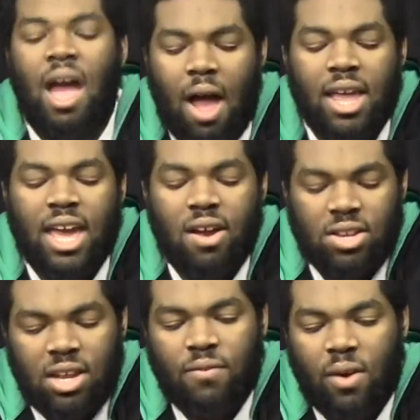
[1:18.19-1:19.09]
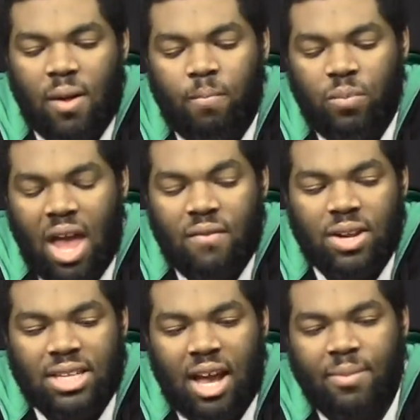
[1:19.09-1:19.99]
I guarantee for
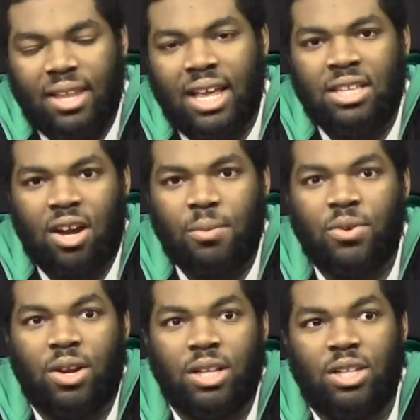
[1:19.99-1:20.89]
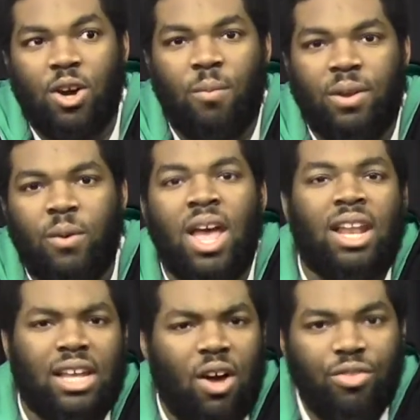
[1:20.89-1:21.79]
every time that Lance Armstrong doped him,
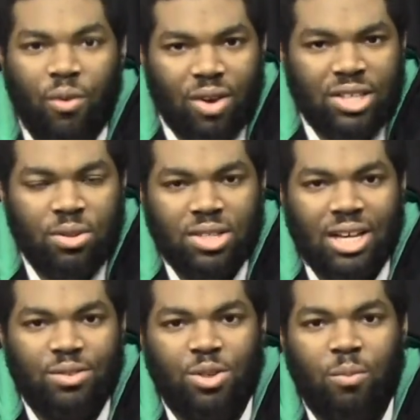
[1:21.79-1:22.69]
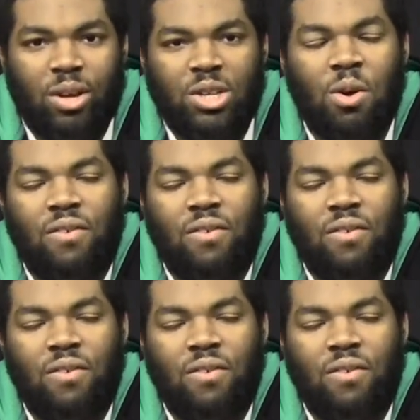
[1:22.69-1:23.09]
like the rest of those guys are doping too.